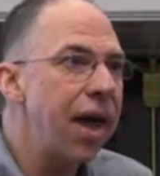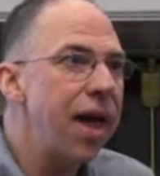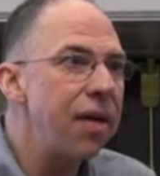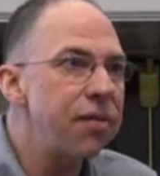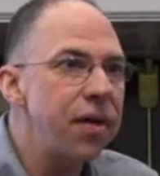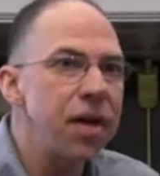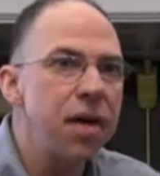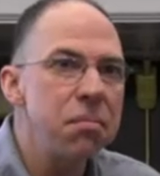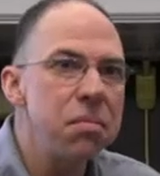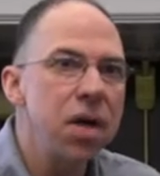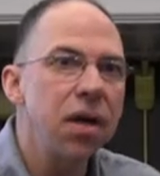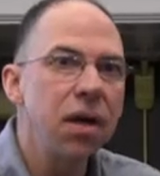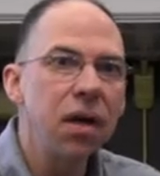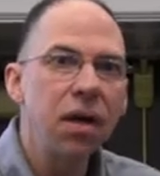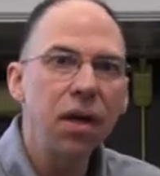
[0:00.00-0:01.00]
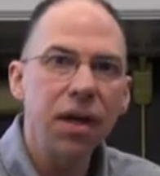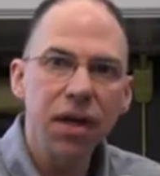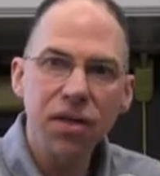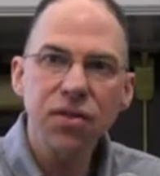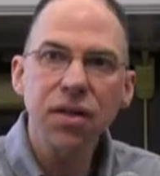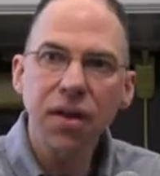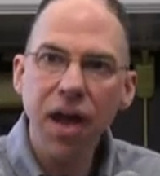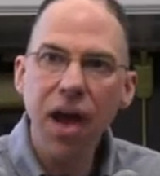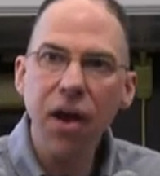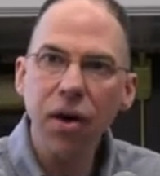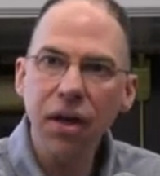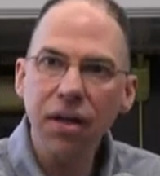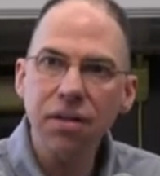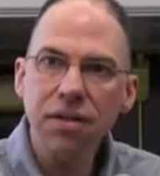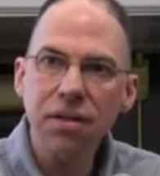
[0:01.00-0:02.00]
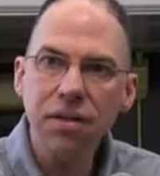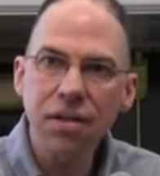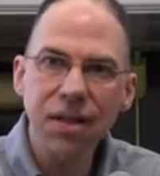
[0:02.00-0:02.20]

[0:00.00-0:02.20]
gave him his inheritance,